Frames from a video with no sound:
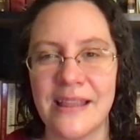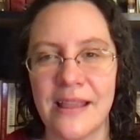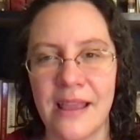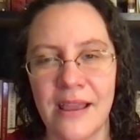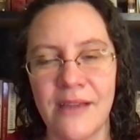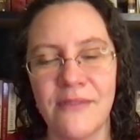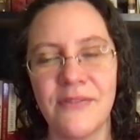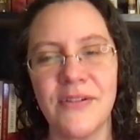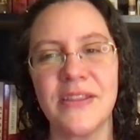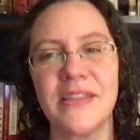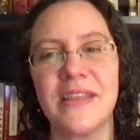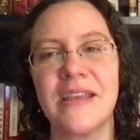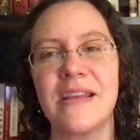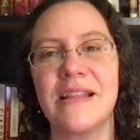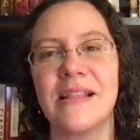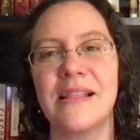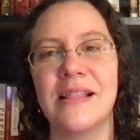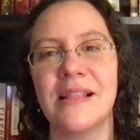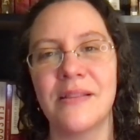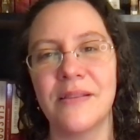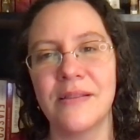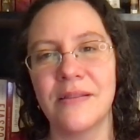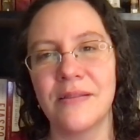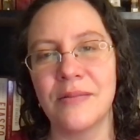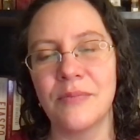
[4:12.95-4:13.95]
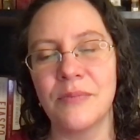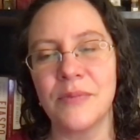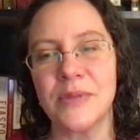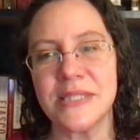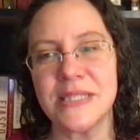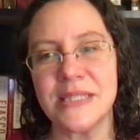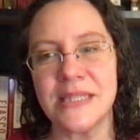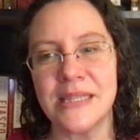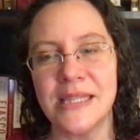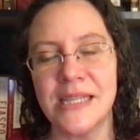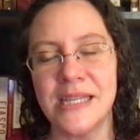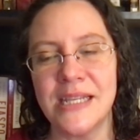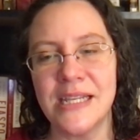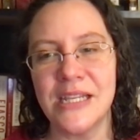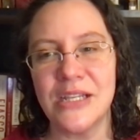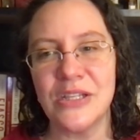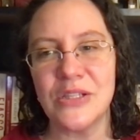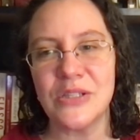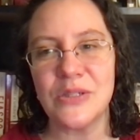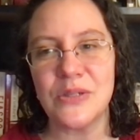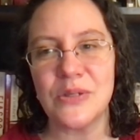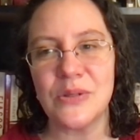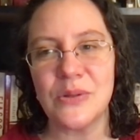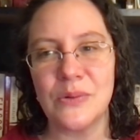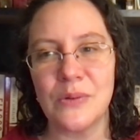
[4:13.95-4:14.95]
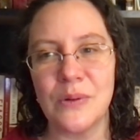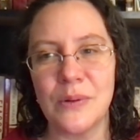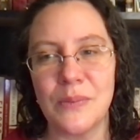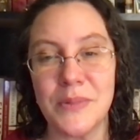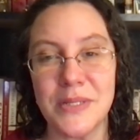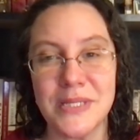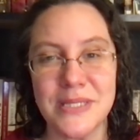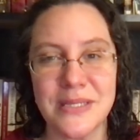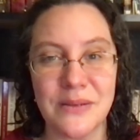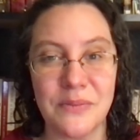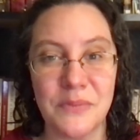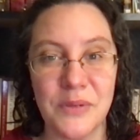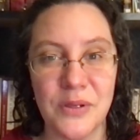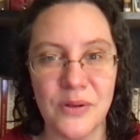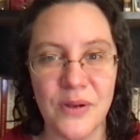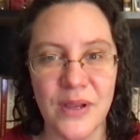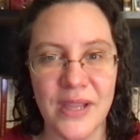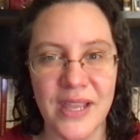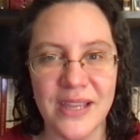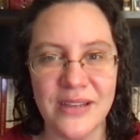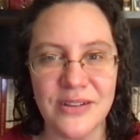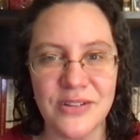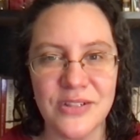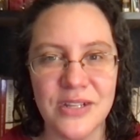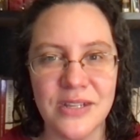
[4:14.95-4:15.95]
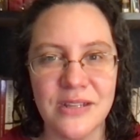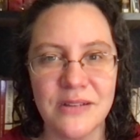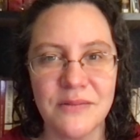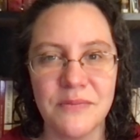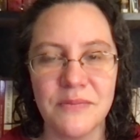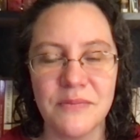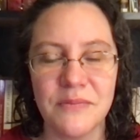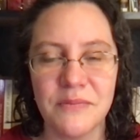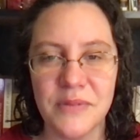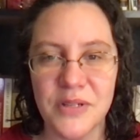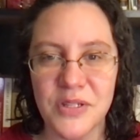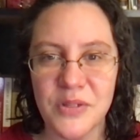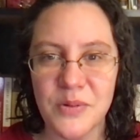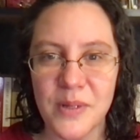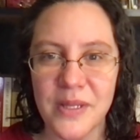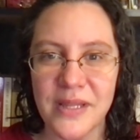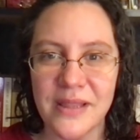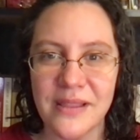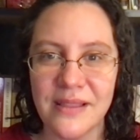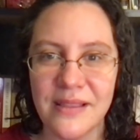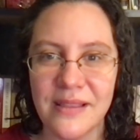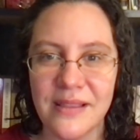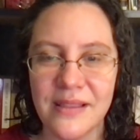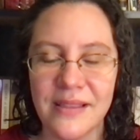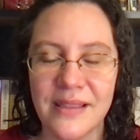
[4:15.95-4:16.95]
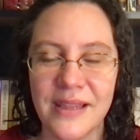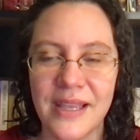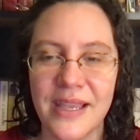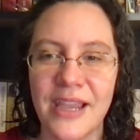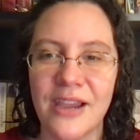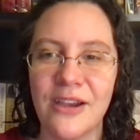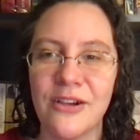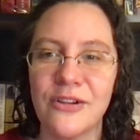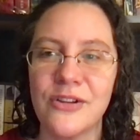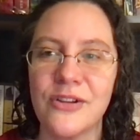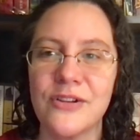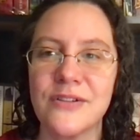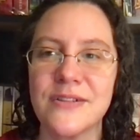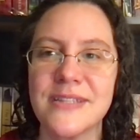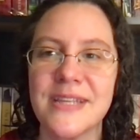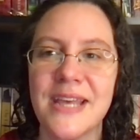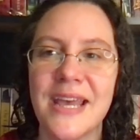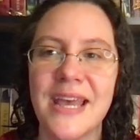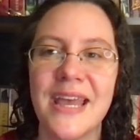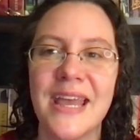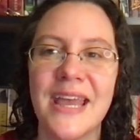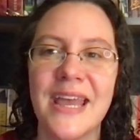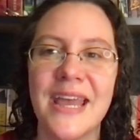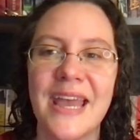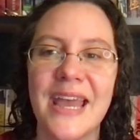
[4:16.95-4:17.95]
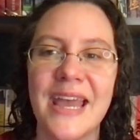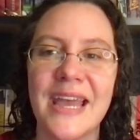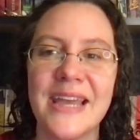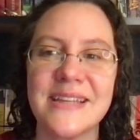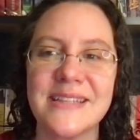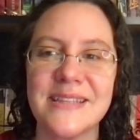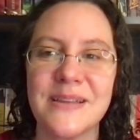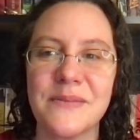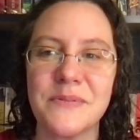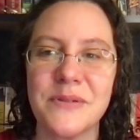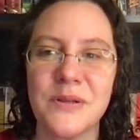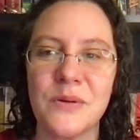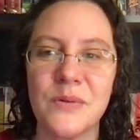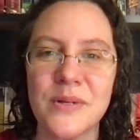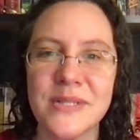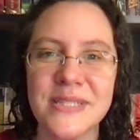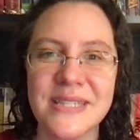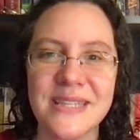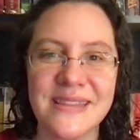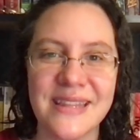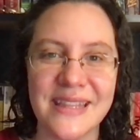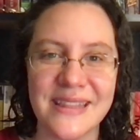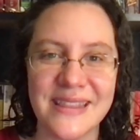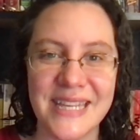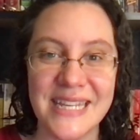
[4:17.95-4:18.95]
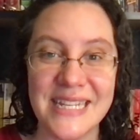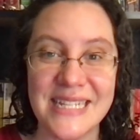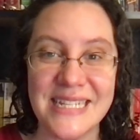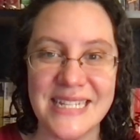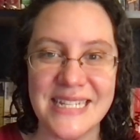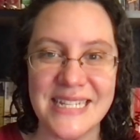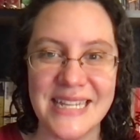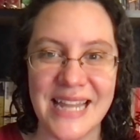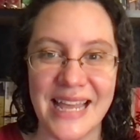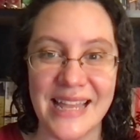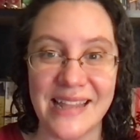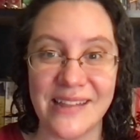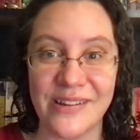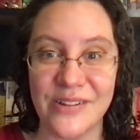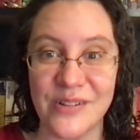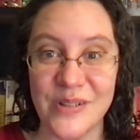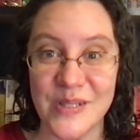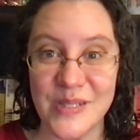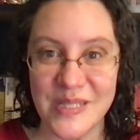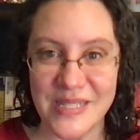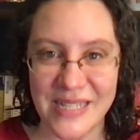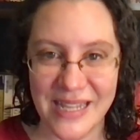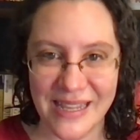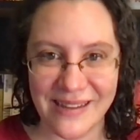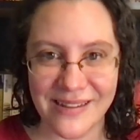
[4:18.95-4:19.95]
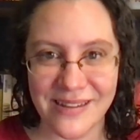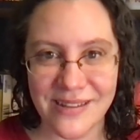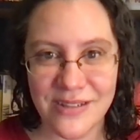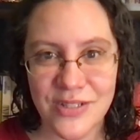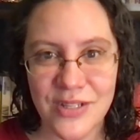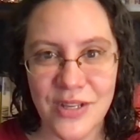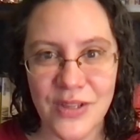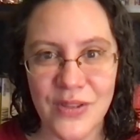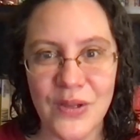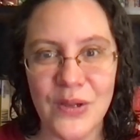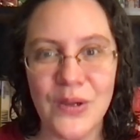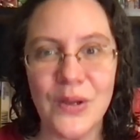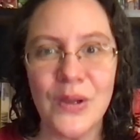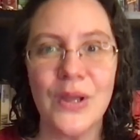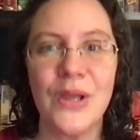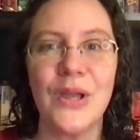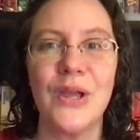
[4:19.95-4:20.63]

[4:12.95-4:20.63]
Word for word: everything was leading to a miscommunication between the characters Except it wasn't that they did not understand each other,